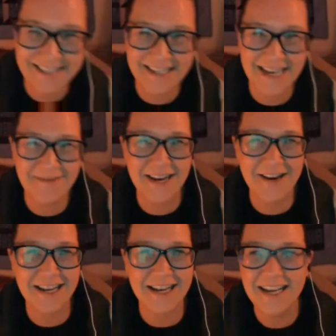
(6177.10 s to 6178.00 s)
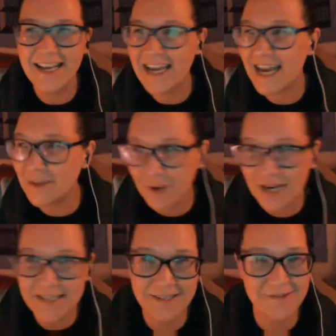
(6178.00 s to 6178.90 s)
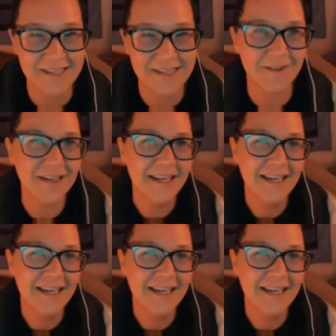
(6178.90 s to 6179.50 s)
same area, and the price goes down.